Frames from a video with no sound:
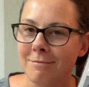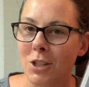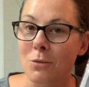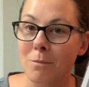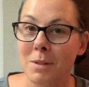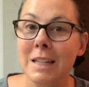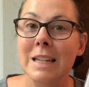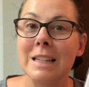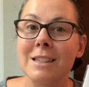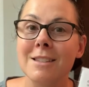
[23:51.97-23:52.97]
So
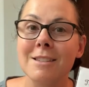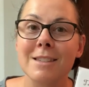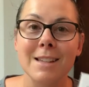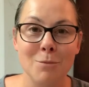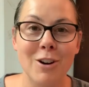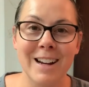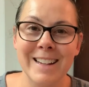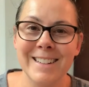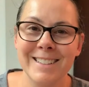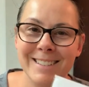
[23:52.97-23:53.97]
please, someone,
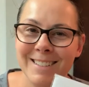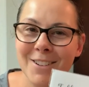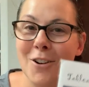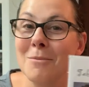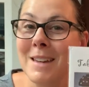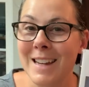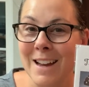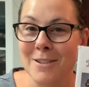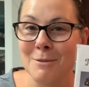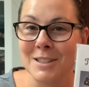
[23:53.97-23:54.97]
hold me
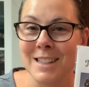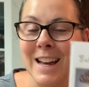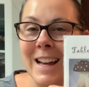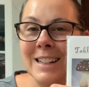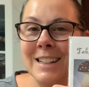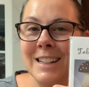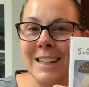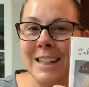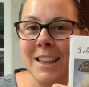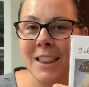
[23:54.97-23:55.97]
accountable to that.
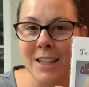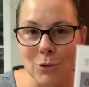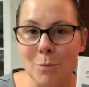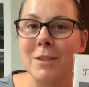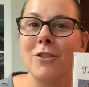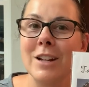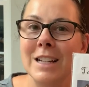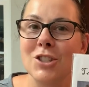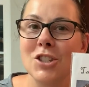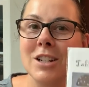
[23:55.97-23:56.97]
This will be for
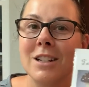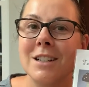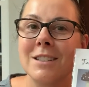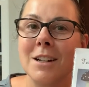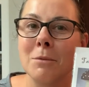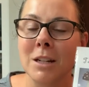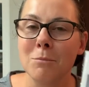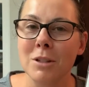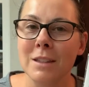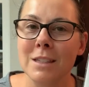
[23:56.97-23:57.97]
next year. I'm gonna
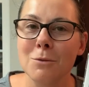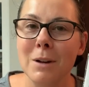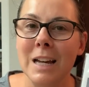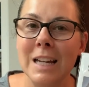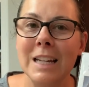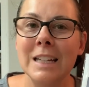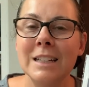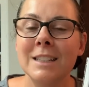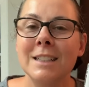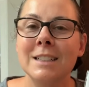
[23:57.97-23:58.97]
put this away,